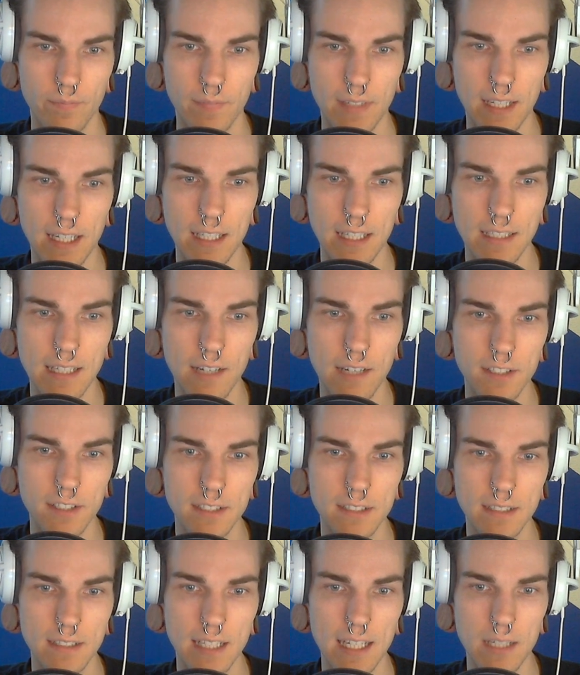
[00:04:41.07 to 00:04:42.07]
8 hours
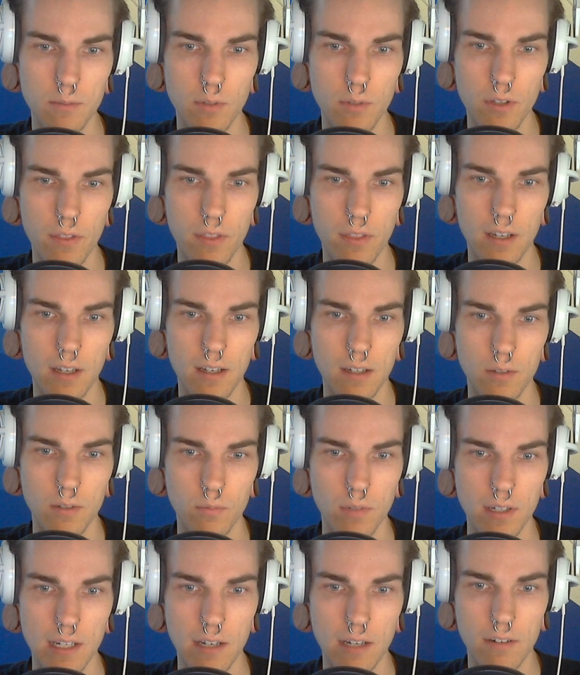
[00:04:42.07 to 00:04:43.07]
a day with
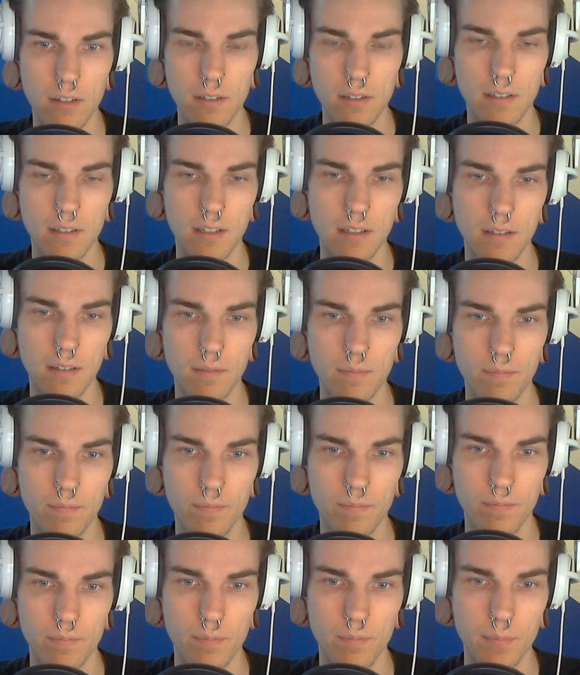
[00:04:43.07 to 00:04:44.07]
1 hour
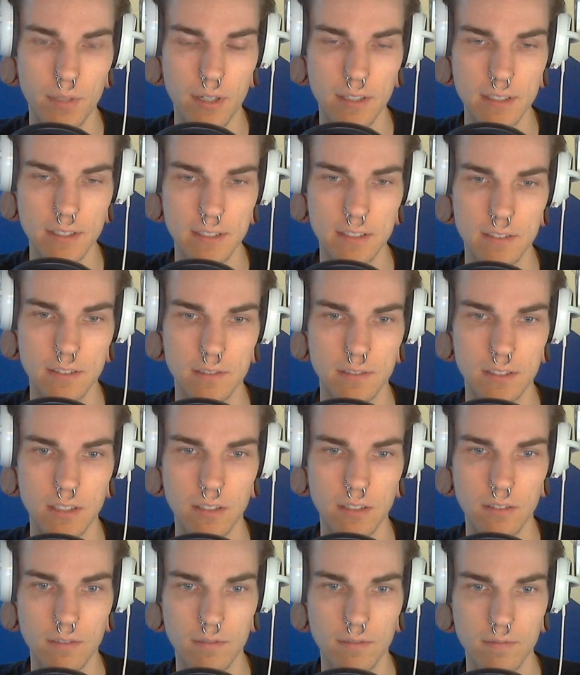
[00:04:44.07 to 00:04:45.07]
pause. So